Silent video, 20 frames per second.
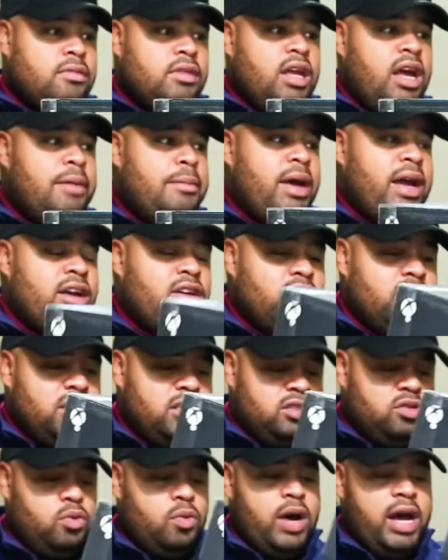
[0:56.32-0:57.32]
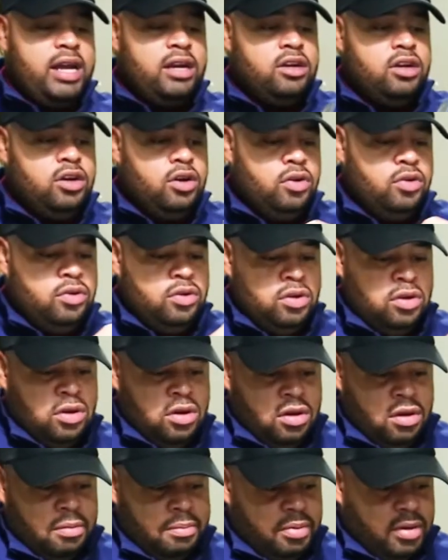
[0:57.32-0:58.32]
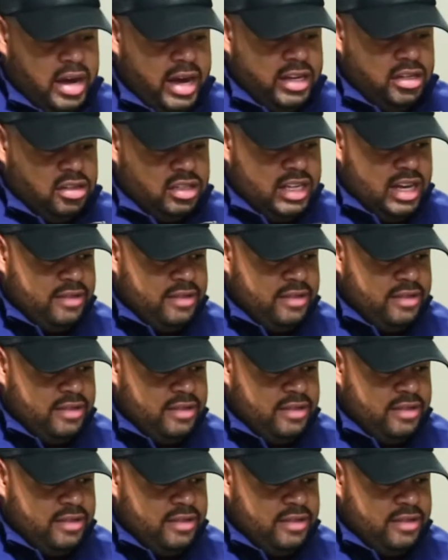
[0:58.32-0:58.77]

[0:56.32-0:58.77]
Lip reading: I got this a while ago, but I just